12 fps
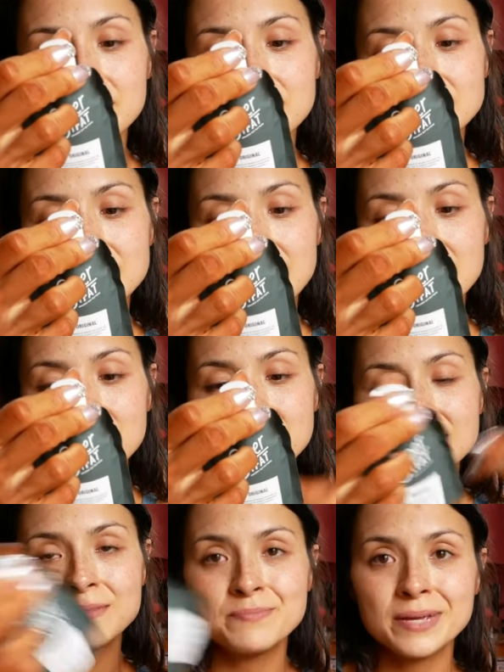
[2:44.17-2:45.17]
nuts,
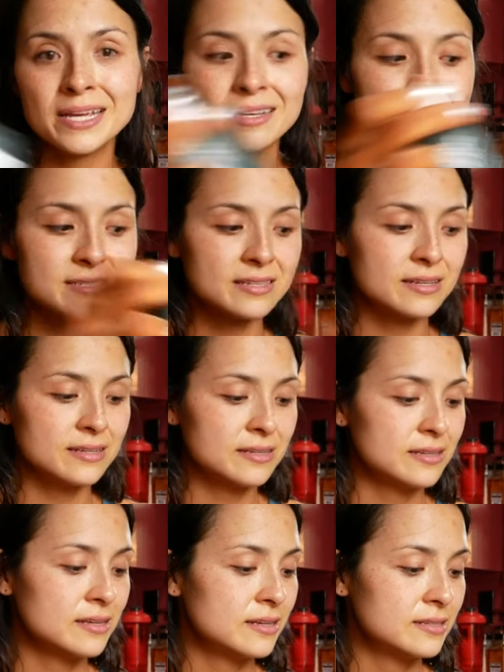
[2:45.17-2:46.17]
almonds, and pink
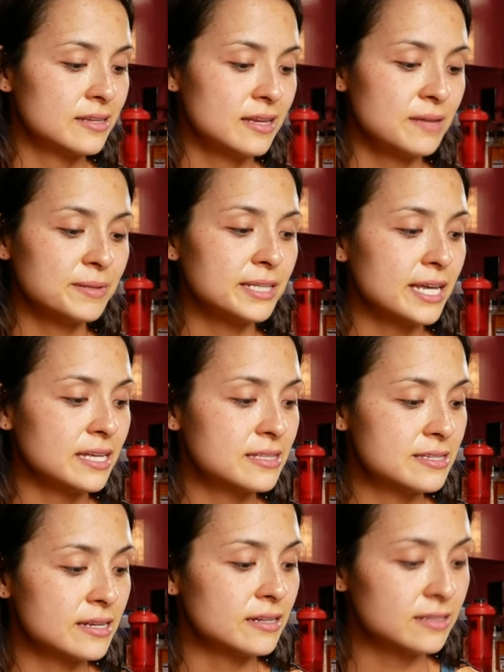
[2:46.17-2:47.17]
Himalayan
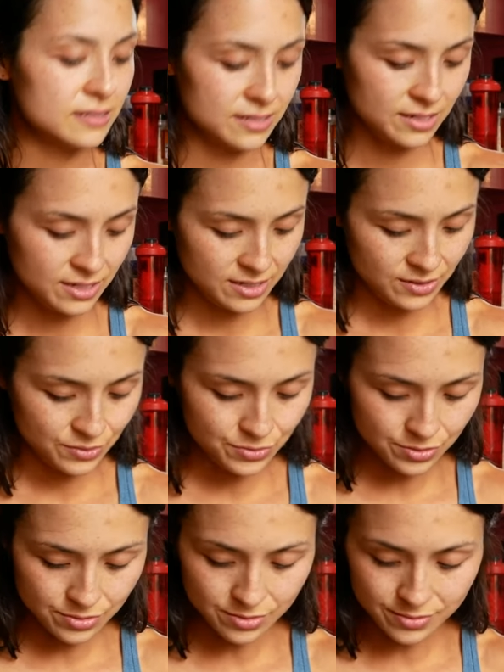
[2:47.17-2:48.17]
salt.
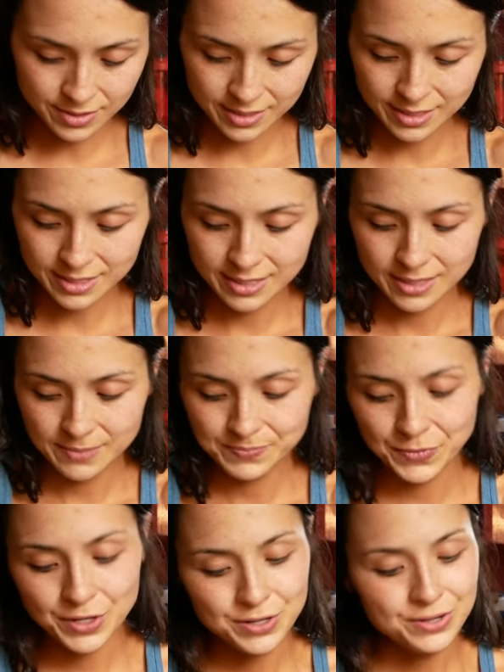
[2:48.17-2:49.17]
Ooh,
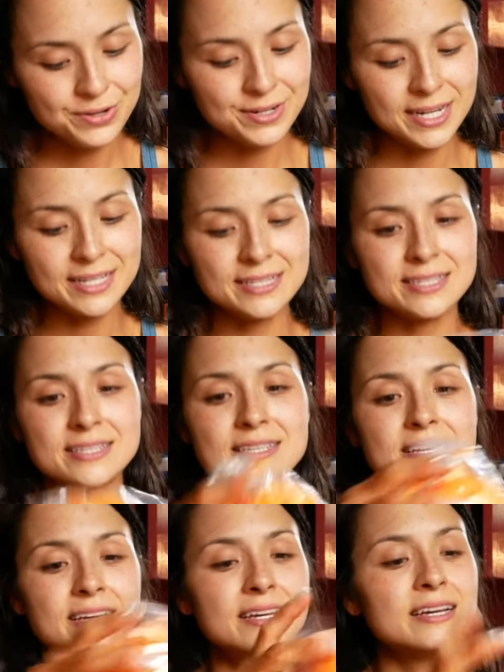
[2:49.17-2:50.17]
ooh,
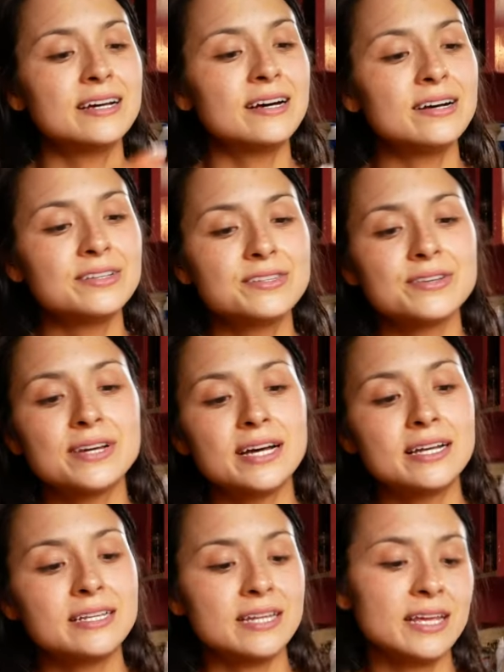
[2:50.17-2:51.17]
nice. Also
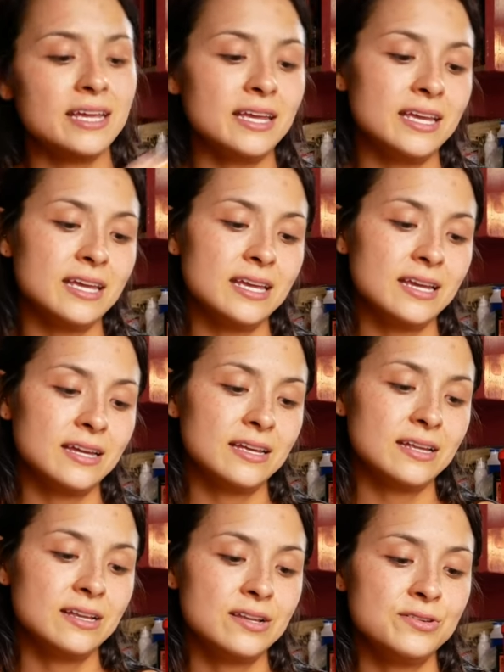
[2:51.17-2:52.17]
got a
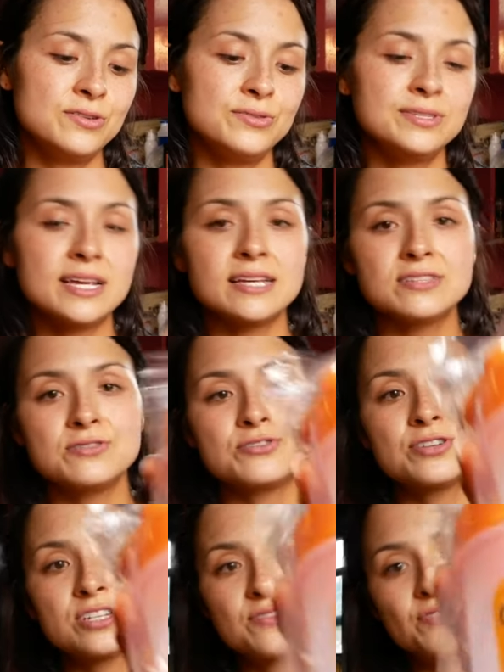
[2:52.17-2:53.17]
Nuzest
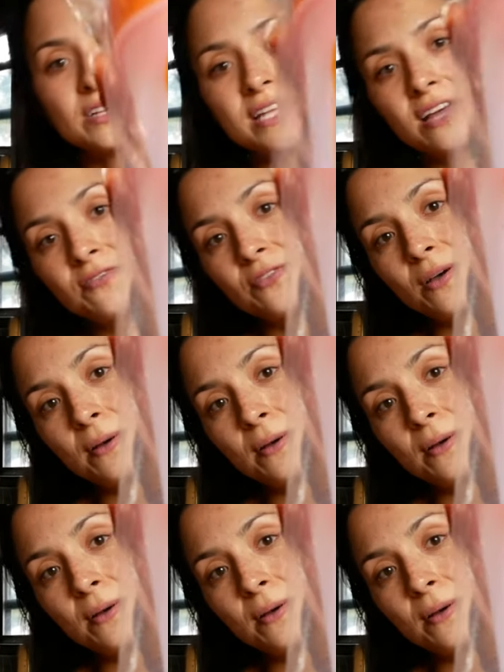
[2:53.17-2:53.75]
Nutrition for Life